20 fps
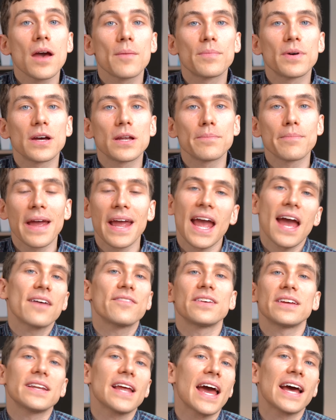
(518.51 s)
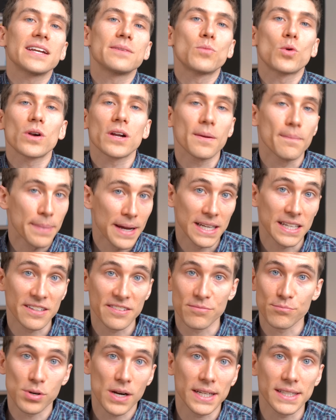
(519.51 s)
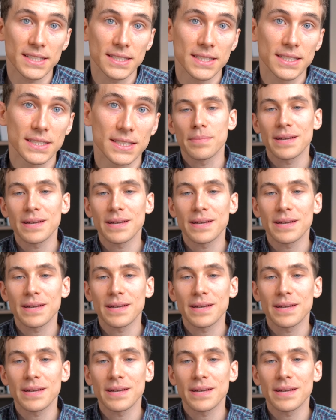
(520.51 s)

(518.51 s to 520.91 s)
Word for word: but may have it at a more competitive price.